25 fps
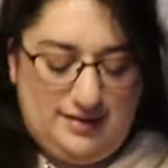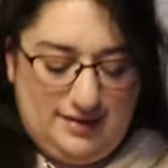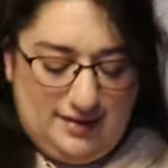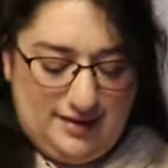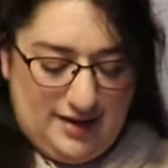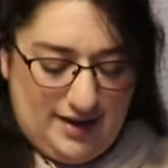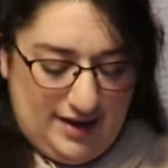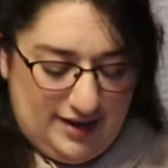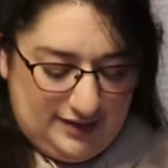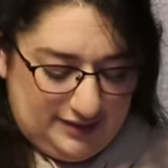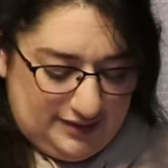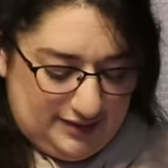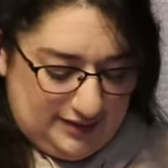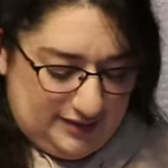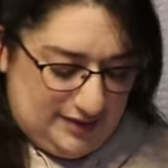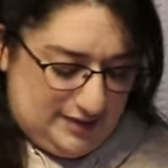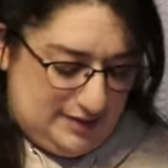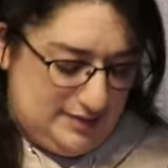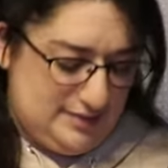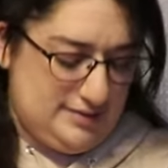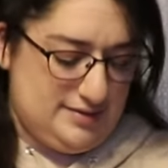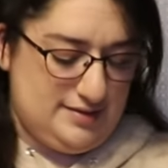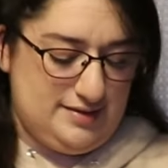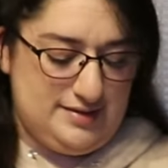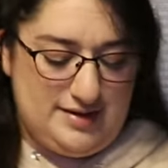
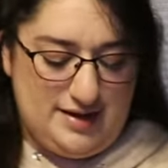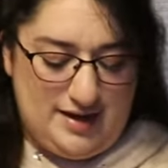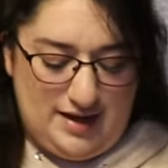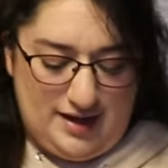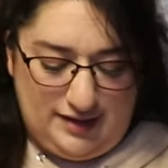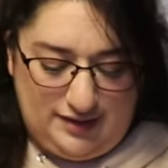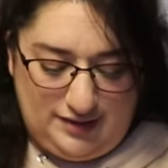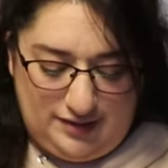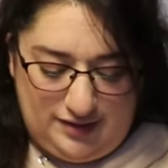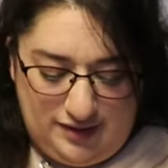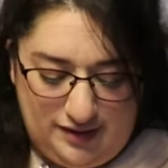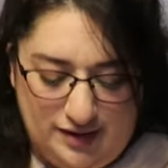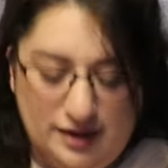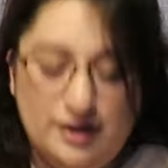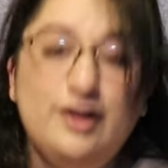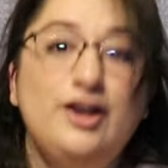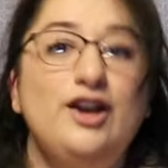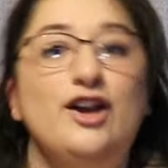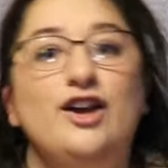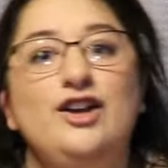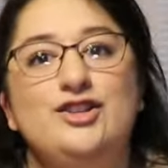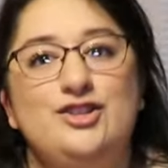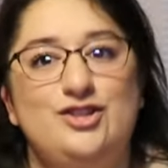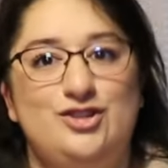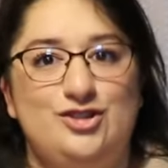Let's get
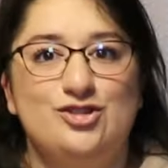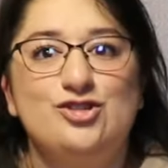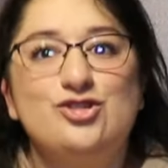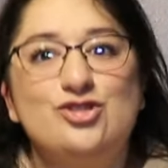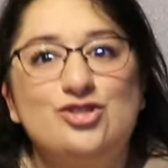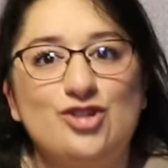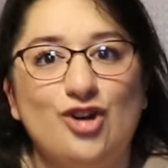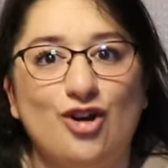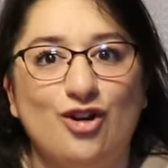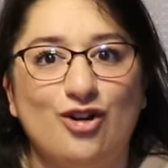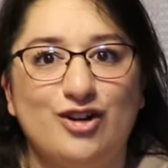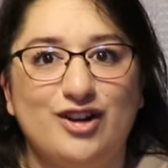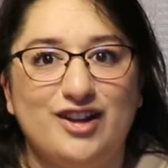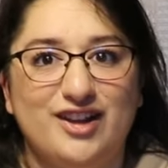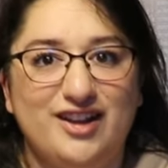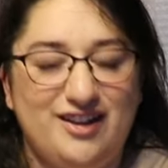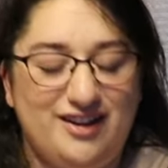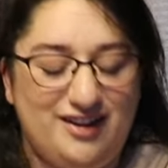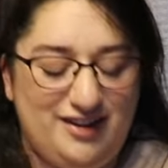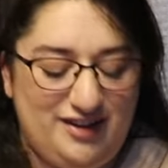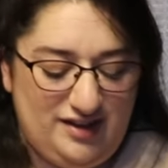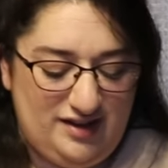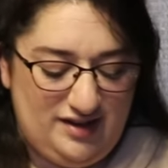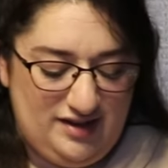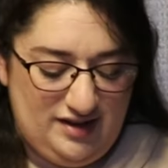started.
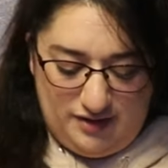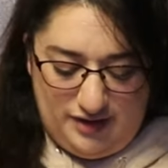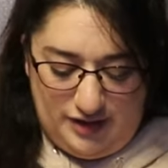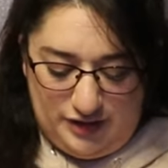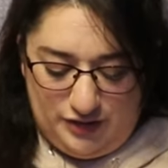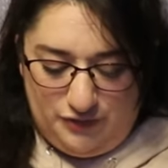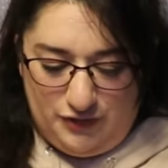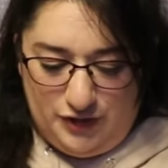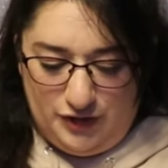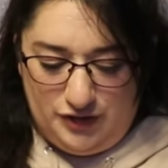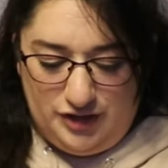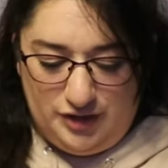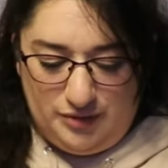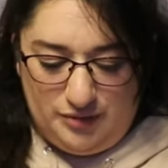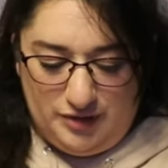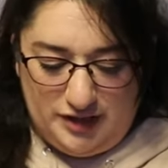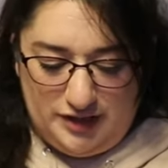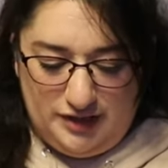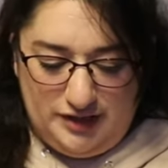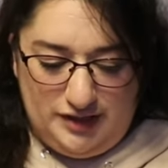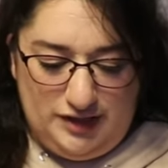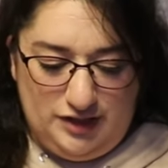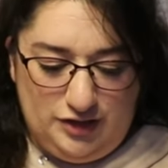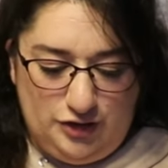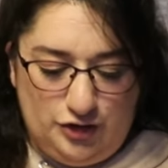All right, the first thing we're
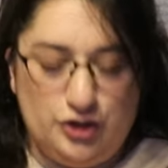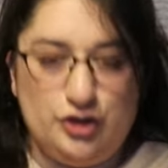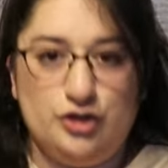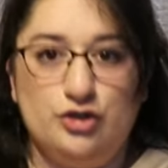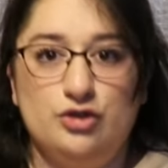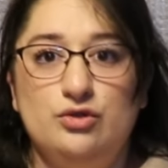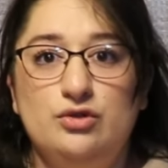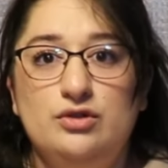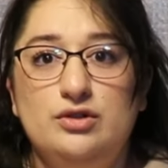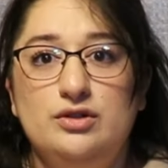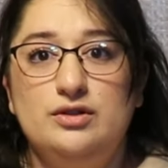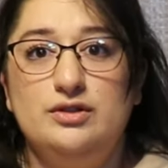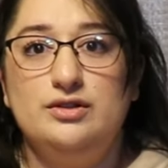gonna need to do,